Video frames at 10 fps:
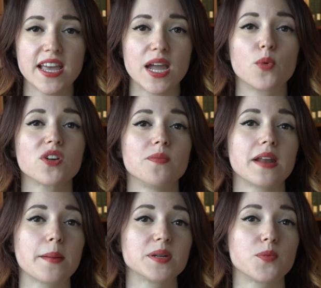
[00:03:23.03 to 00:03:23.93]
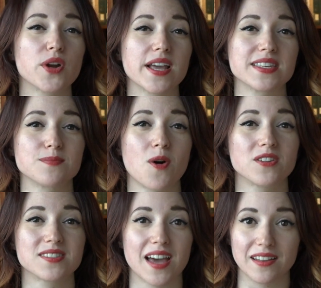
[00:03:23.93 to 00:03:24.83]
it would have been able to put a
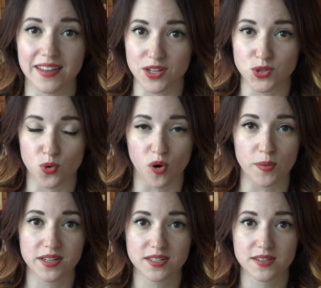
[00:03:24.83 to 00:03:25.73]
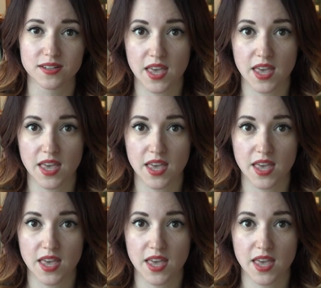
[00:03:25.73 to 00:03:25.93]
small satellite into orbit.